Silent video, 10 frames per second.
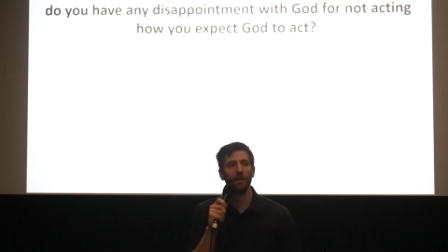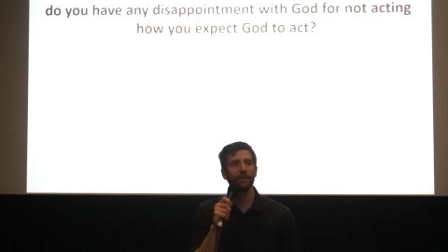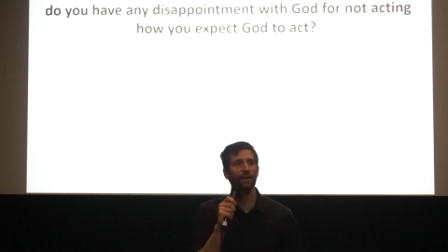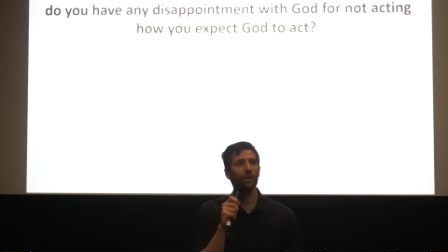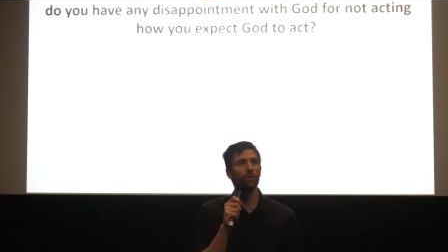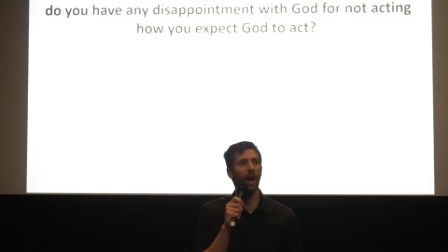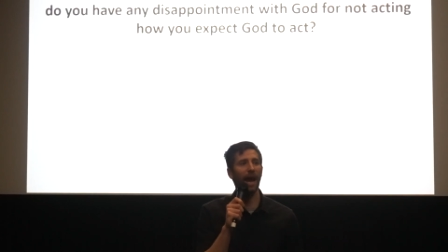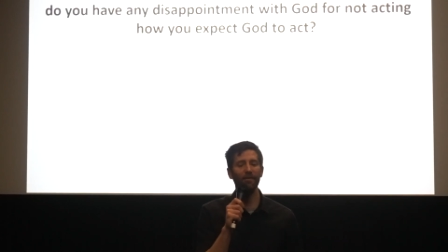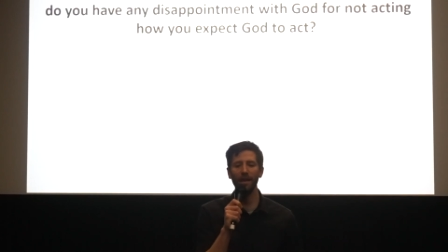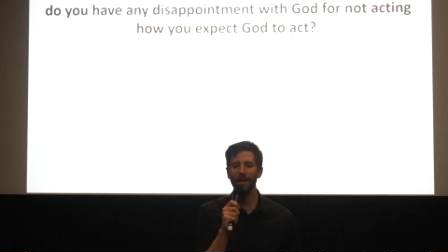Do you
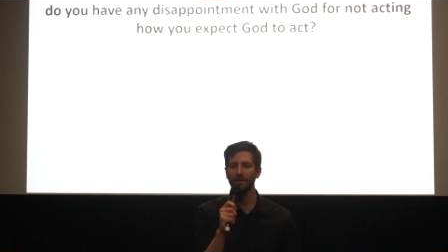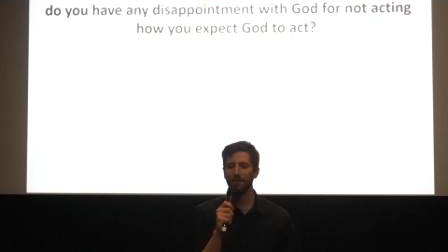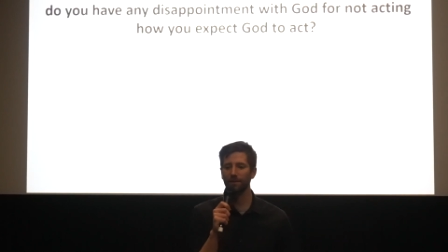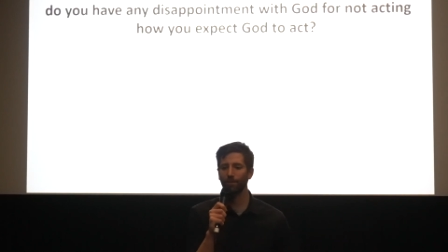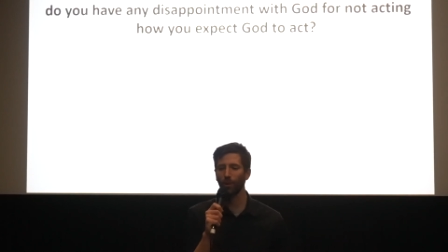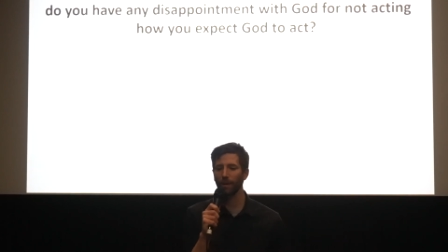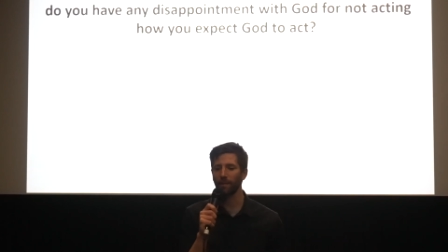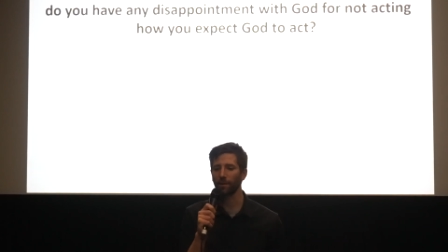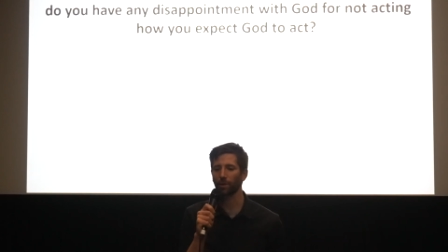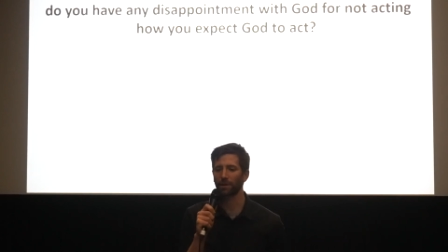have any
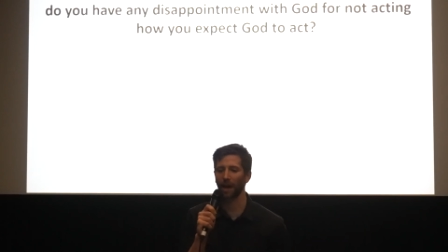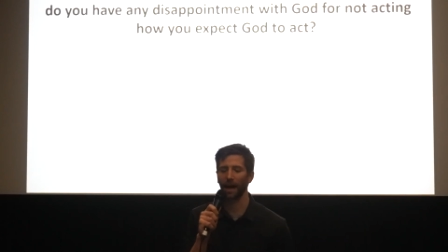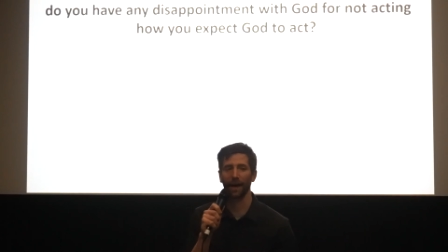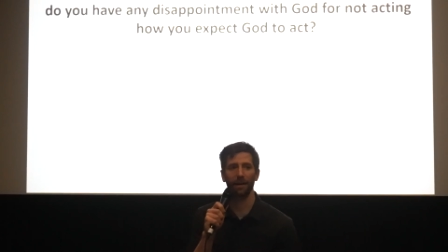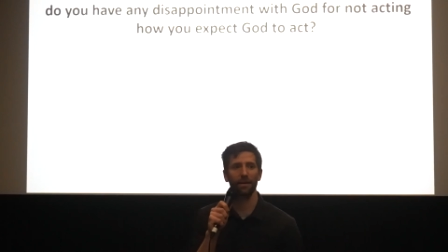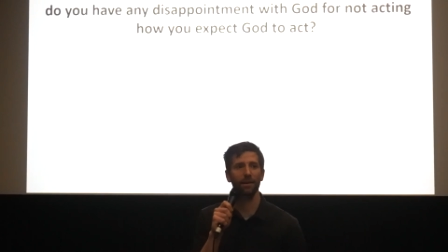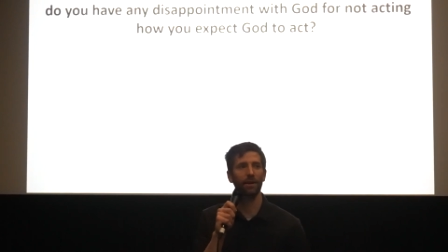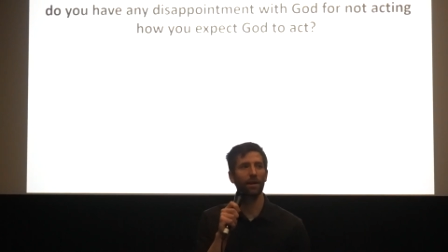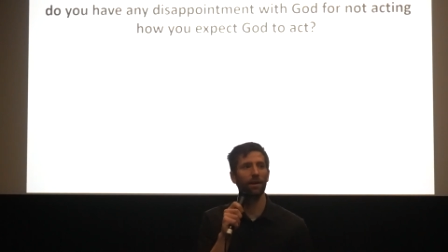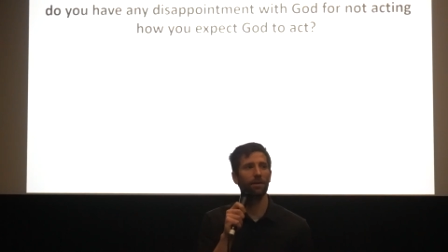disappointment with God
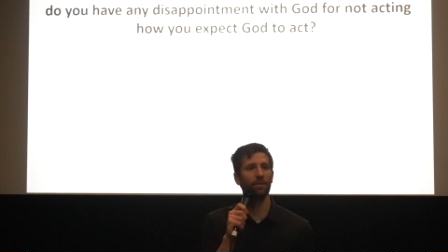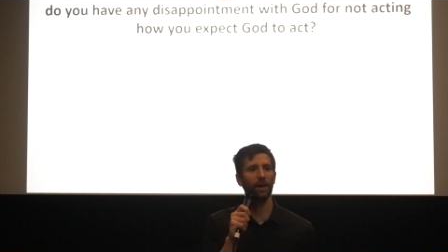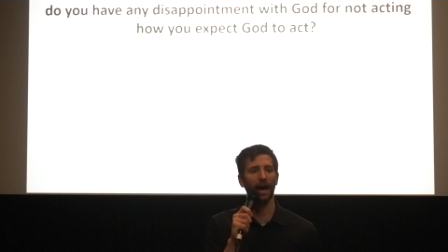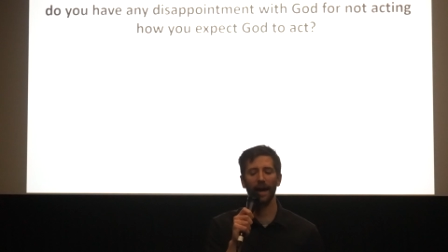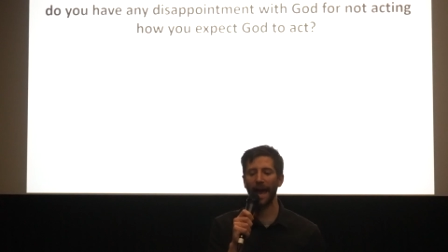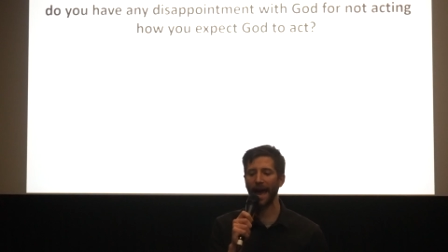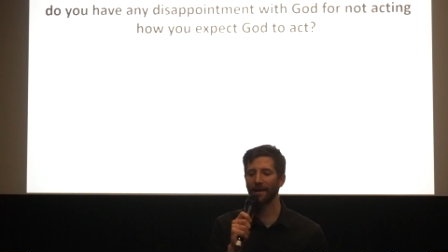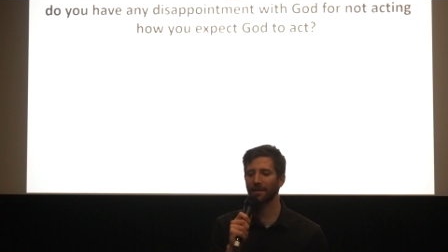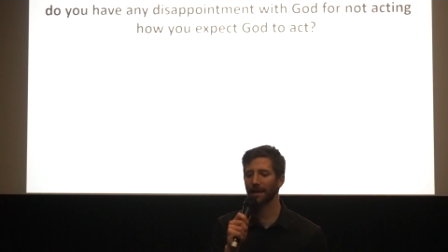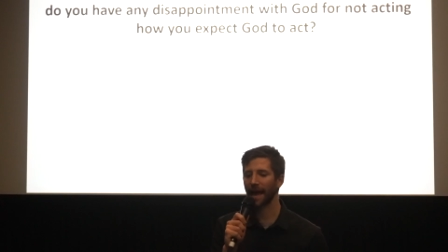for not
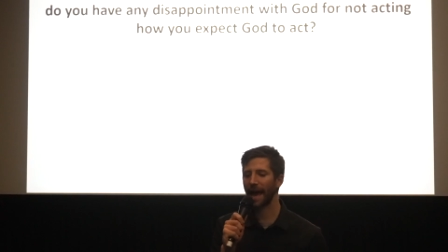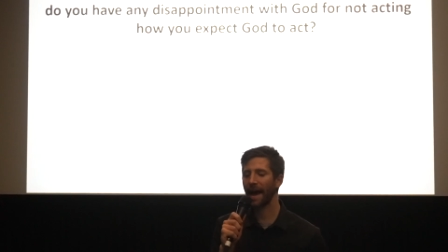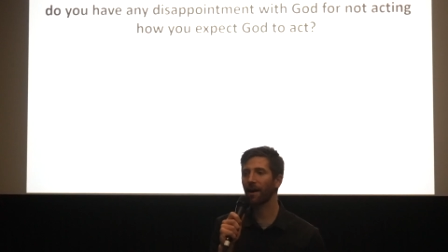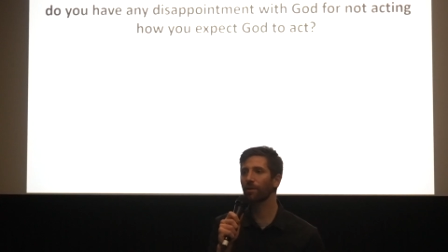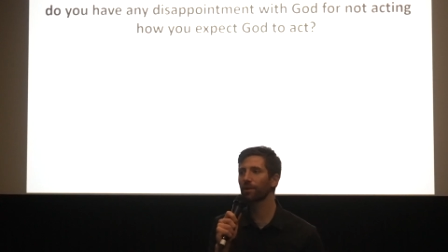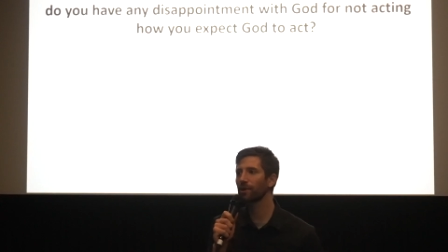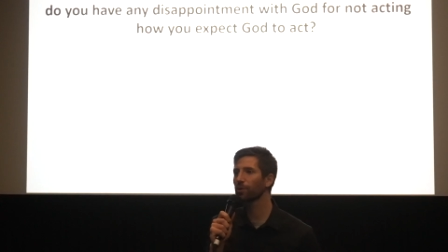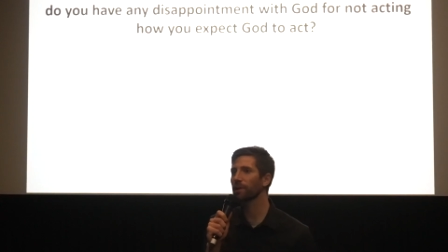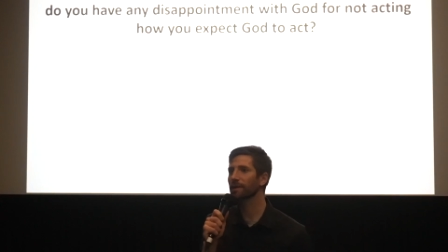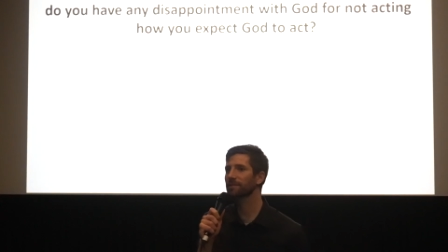acting how
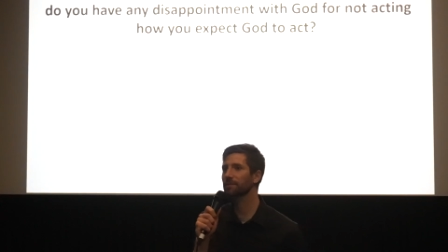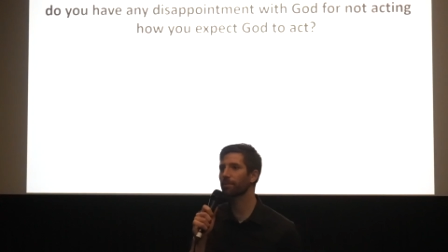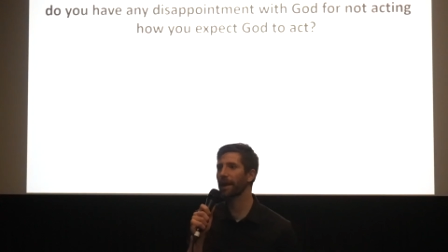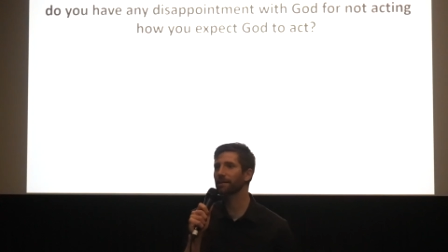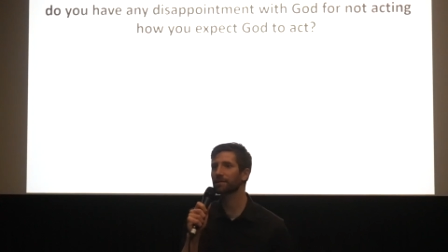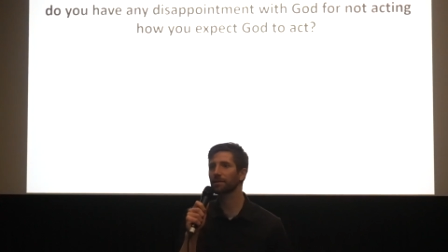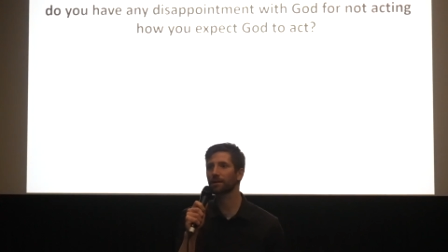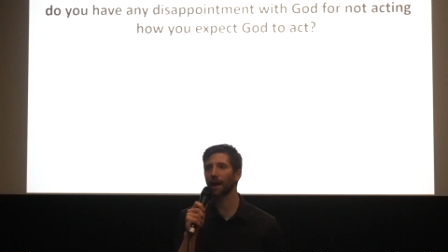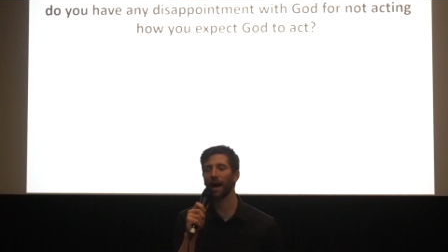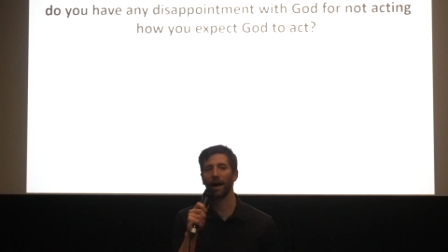you expect
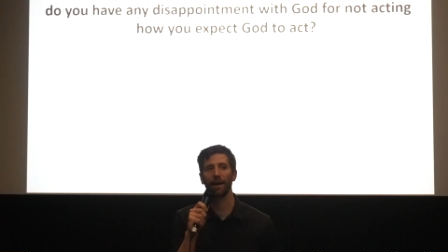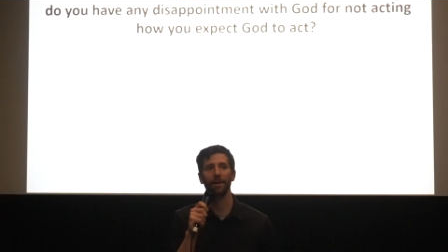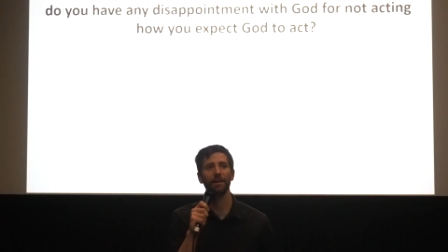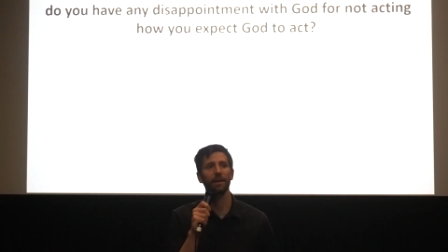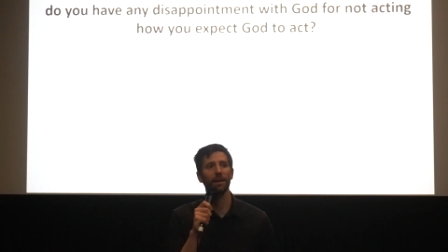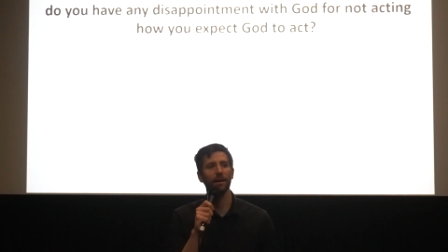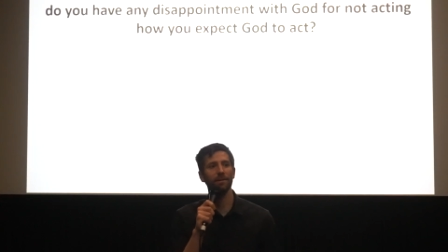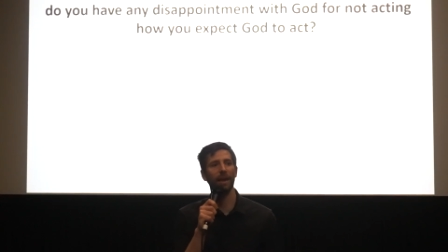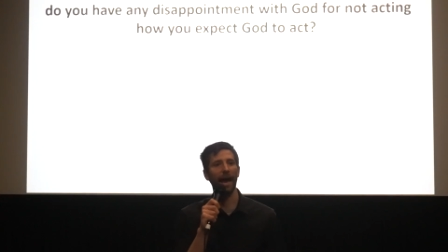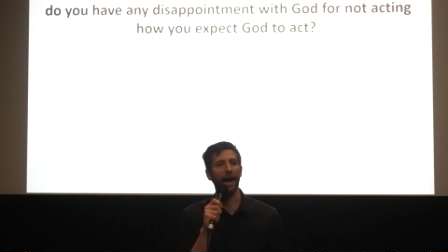God
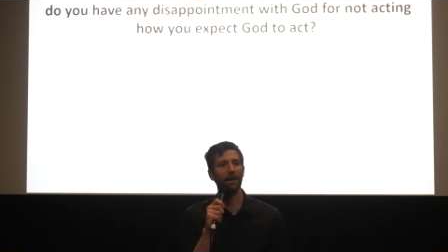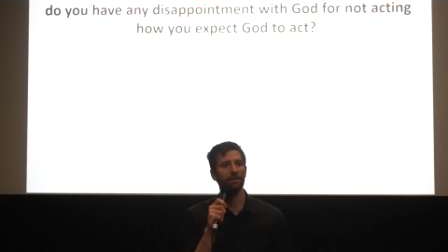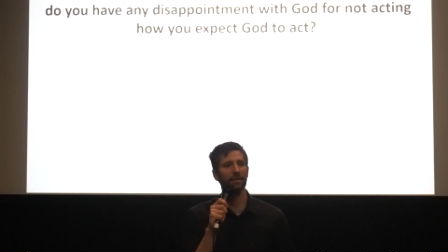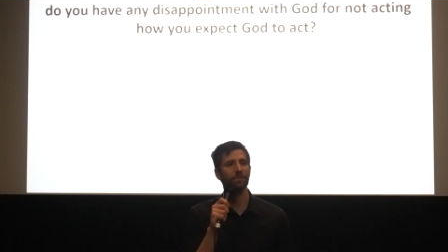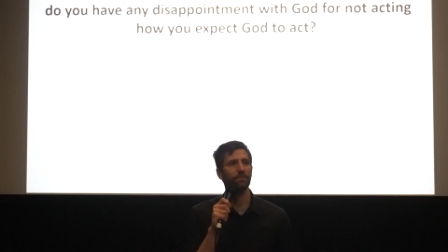to act?